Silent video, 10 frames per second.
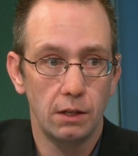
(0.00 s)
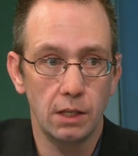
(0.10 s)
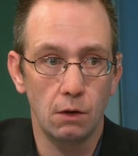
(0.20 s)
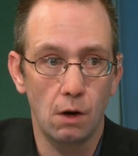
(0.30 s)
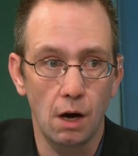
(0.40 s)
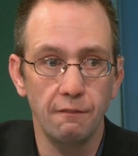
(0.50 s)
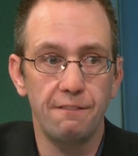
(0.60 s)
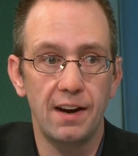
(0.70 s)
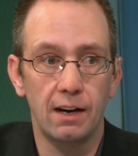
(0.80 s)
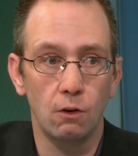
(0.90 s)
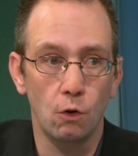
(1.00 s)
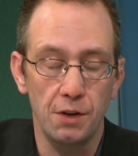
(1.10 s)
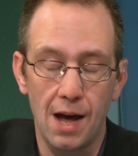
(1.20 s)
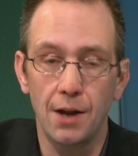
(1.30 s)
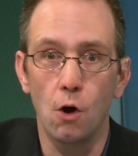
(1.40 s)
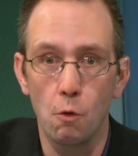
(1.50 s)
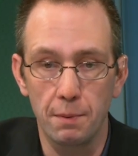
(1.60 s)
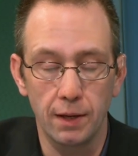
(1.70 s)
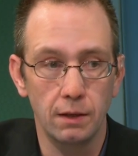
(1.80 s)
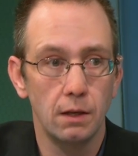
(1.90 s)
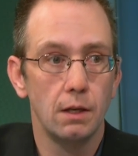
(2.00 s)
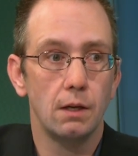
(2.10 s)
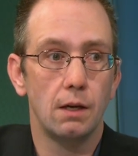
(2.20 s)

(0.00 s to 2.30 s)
you know, unfair or non-open